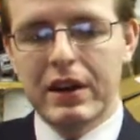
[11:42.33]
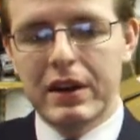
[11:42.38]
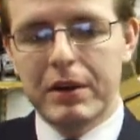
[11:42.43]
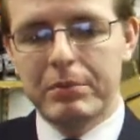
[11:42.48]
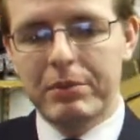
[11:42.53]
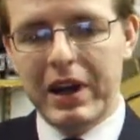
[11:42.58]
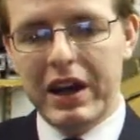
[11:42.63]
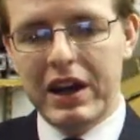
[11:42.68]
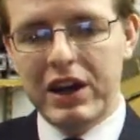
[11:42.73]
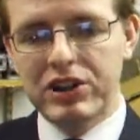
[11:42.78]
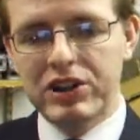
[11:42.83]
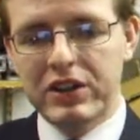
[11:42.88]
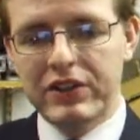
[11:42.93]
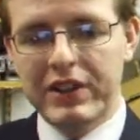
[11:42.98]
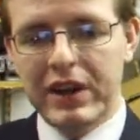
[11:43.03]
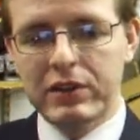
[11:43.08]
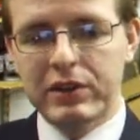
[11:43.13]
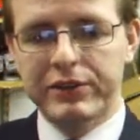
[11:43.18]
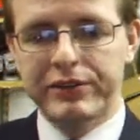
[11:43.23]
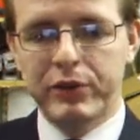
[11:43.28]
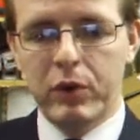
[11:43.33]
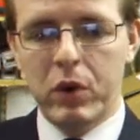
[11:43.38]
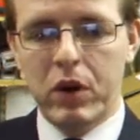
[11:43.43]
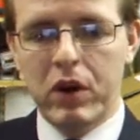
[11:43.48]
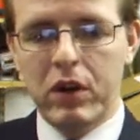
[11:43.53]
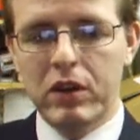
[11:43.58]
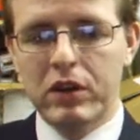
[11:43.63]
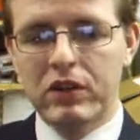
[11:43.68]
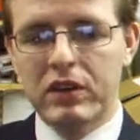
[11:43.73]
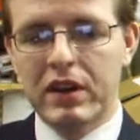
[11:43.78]
Badge is down to 4
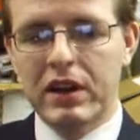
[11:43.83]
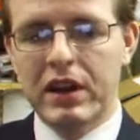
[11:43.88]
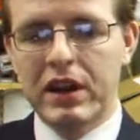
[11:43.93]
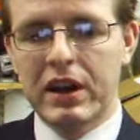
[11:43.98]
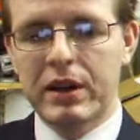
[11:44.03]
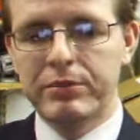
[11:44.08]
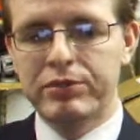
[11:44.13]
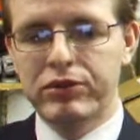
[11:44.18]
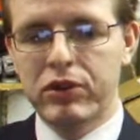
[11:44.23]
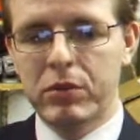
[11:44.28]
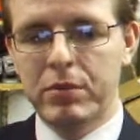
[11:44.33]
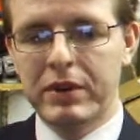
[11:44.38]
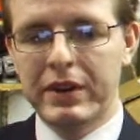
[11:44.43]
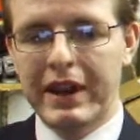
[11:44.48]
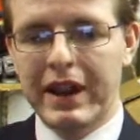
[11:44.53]
hearts and probably